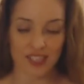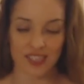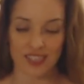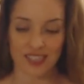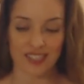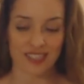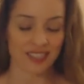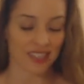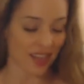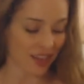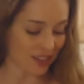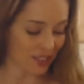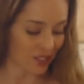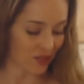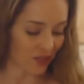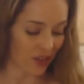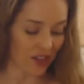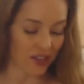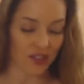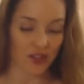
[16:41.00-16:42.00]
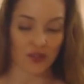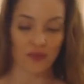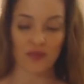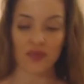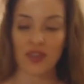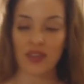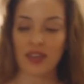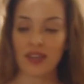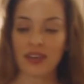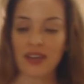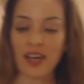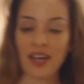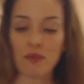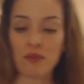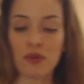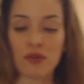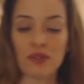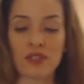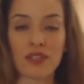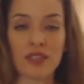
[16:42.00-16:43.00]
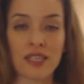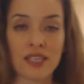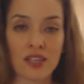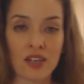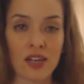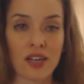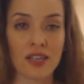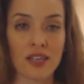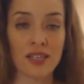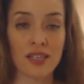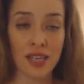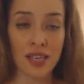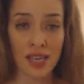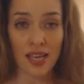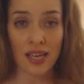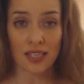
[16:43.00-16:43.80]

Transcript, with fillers: is going to satisfy you. Now put the lid on